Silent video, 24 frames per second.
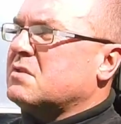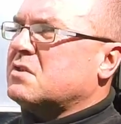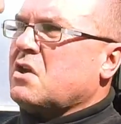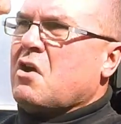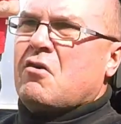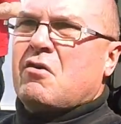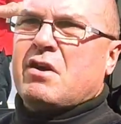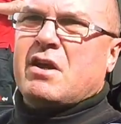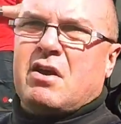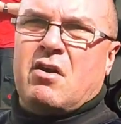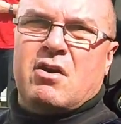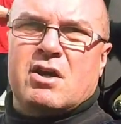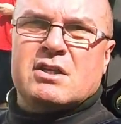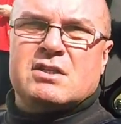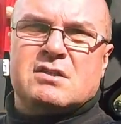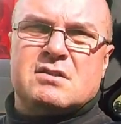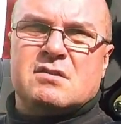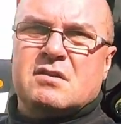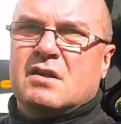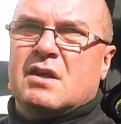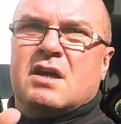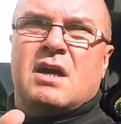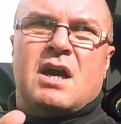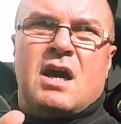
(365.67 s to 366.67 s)
Sorry guys,
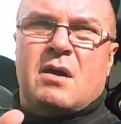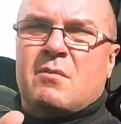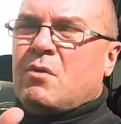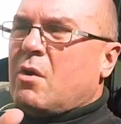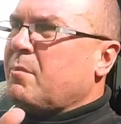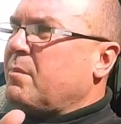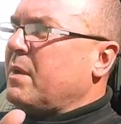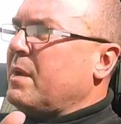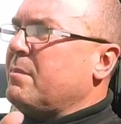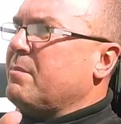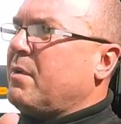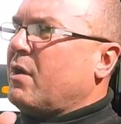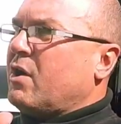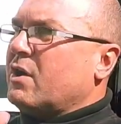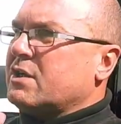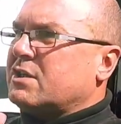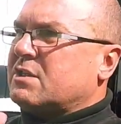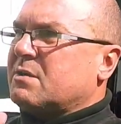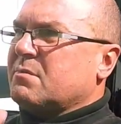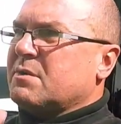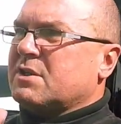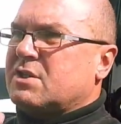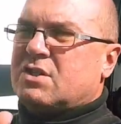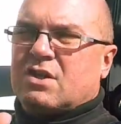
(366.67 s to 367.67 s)
I'm not being
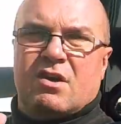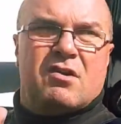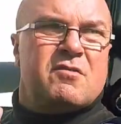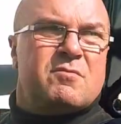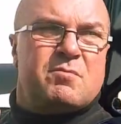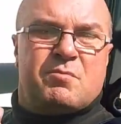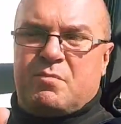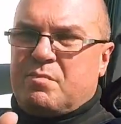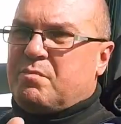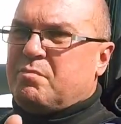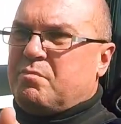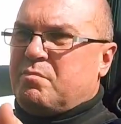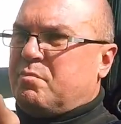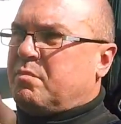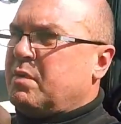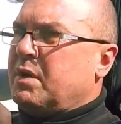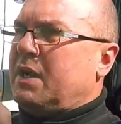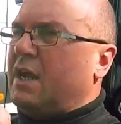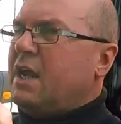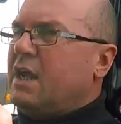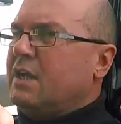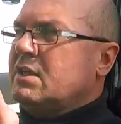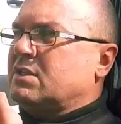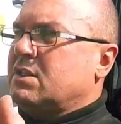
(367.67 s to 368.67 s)
biased to myself,
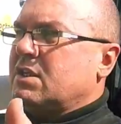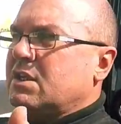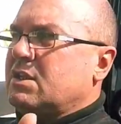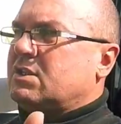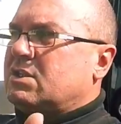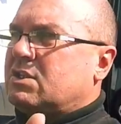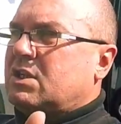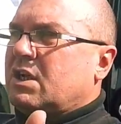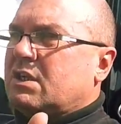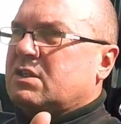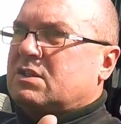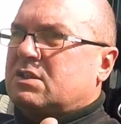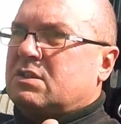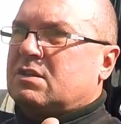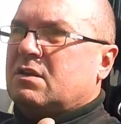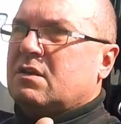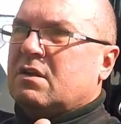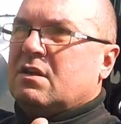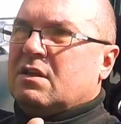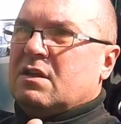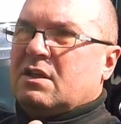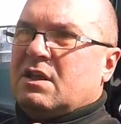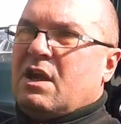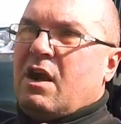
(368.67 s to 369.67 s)
but it is. It's just
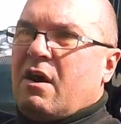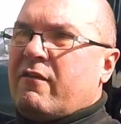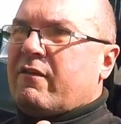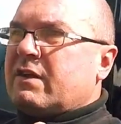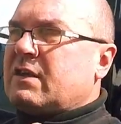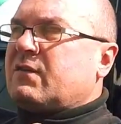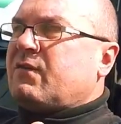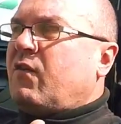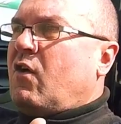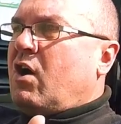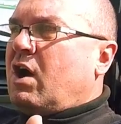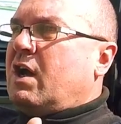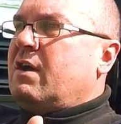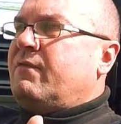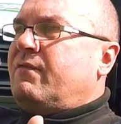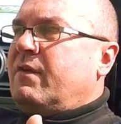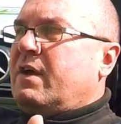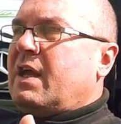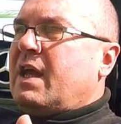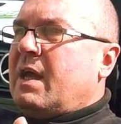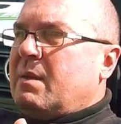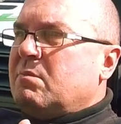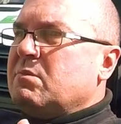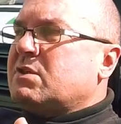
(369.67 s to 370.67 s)
the
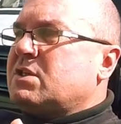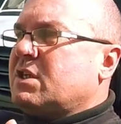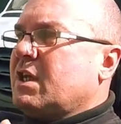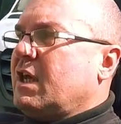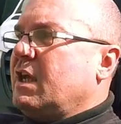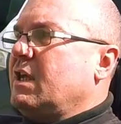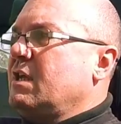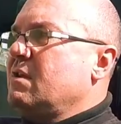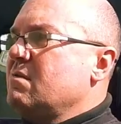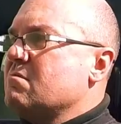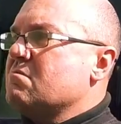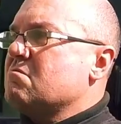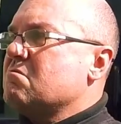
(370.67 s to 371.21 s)
RX5 MC